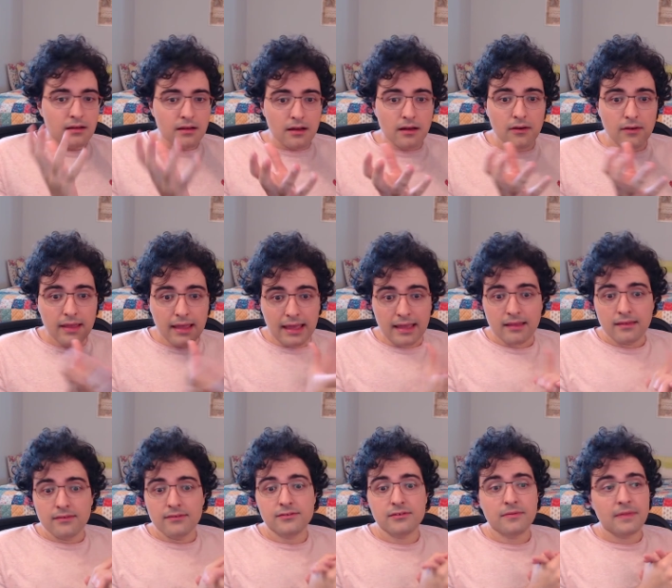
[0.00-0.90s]
Okay,
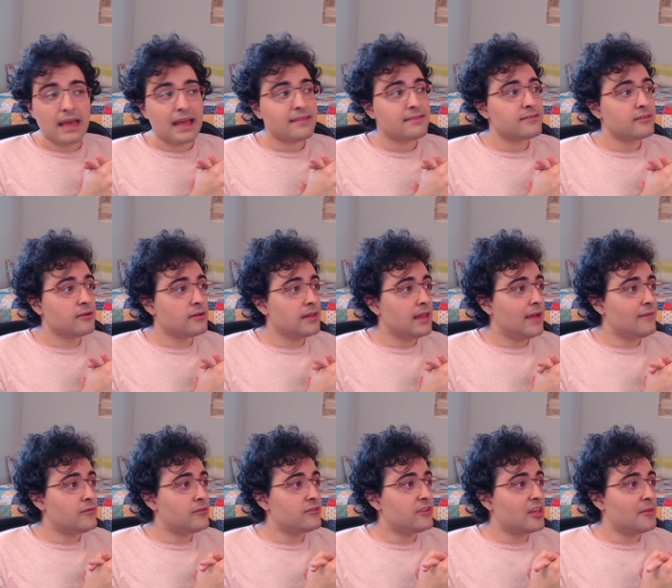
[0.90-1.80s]
so that's all I have
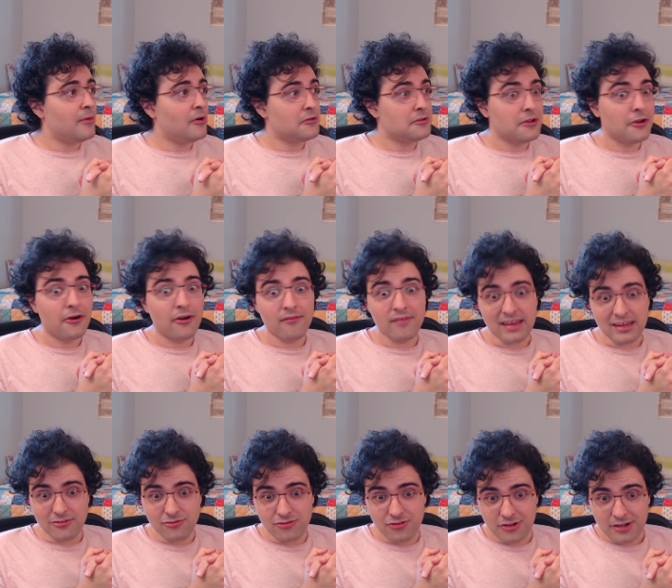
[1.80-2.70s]
to say about
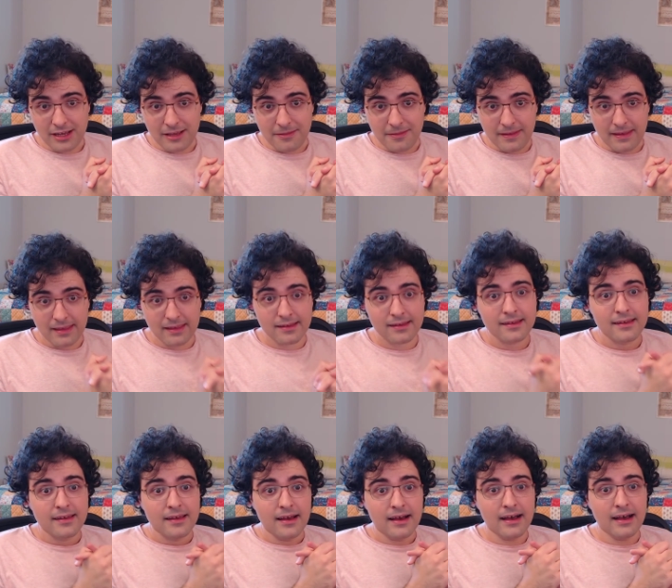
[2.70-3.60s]
Taravangian, I think.
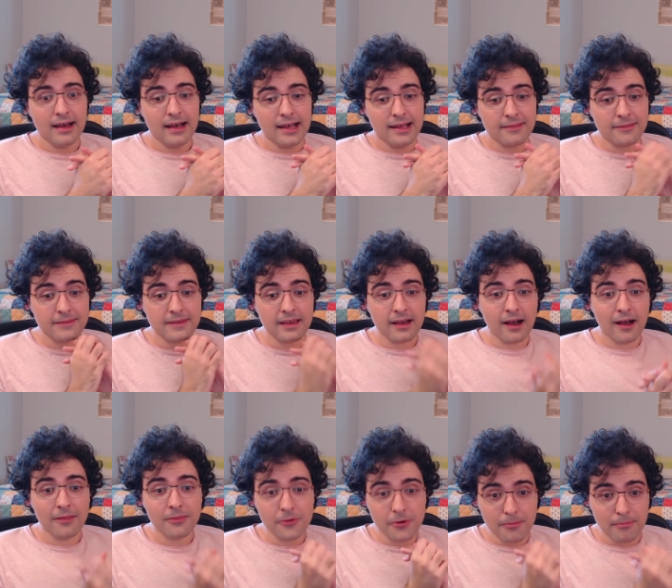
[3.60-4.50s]
The
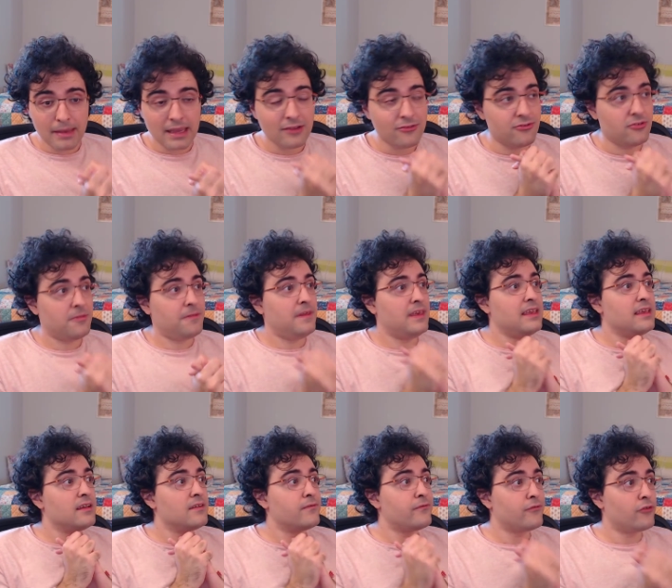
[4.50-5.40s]
other major
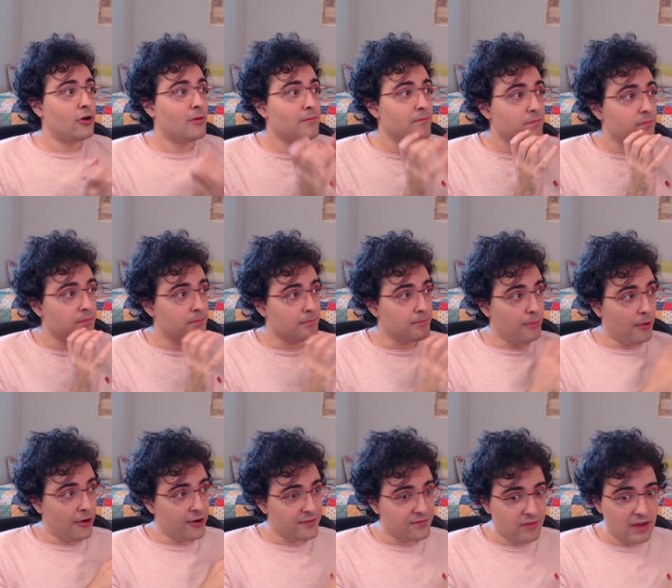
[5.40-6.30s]
thing from
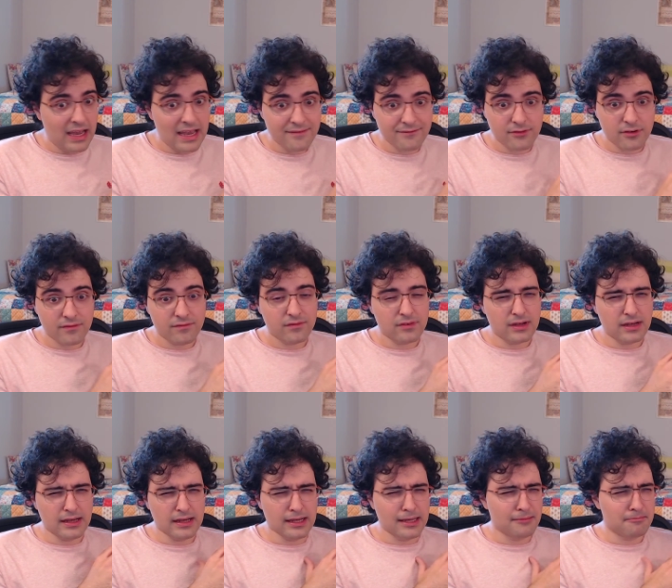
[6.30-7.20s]
part 5 of,
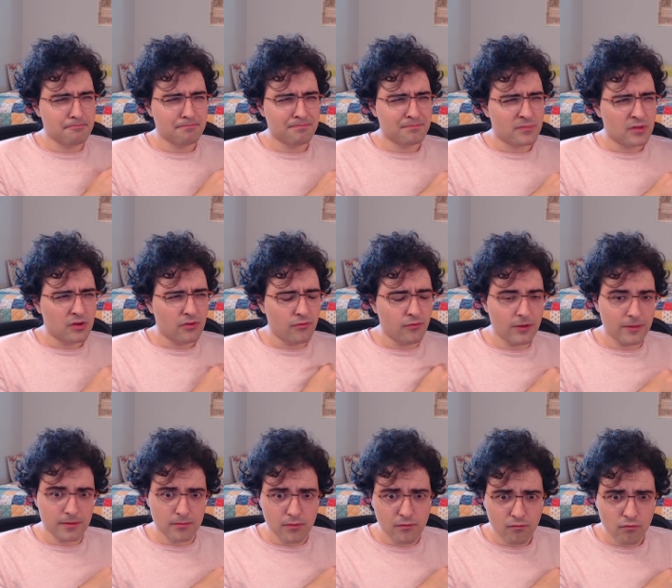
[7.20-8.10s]

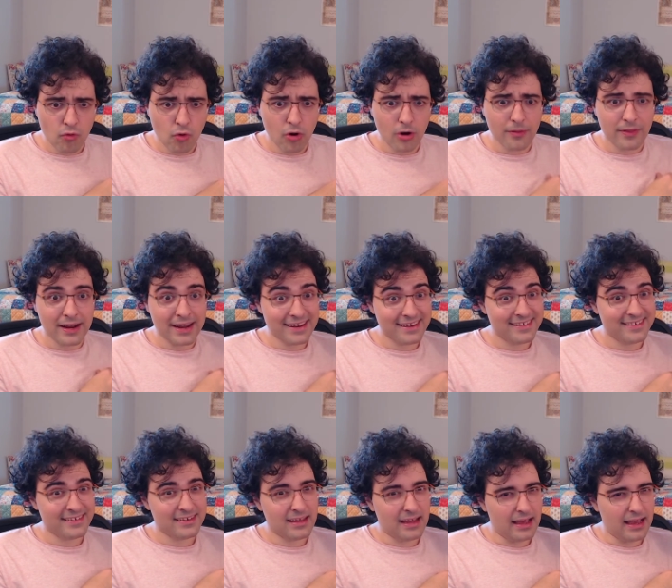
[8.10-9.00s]
Rhythm of War that I
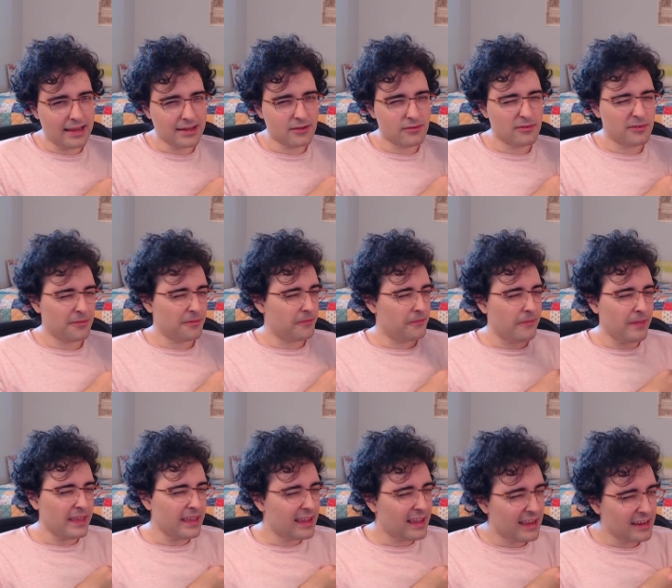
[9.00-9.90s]
don't
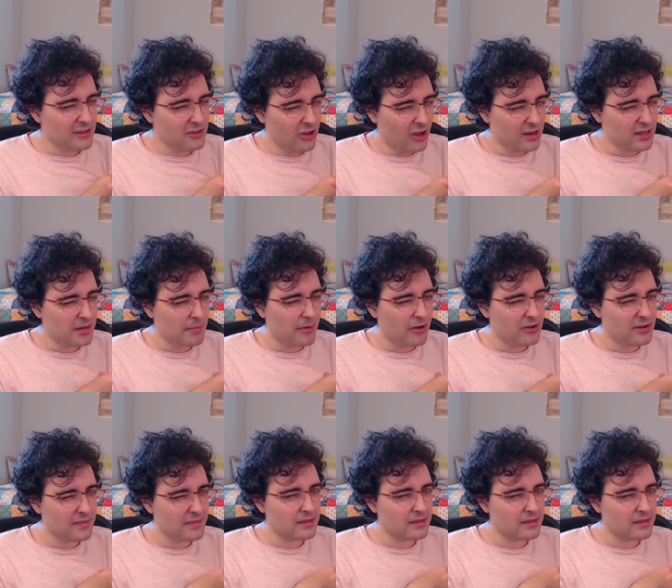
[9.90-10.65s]
think I talked about in the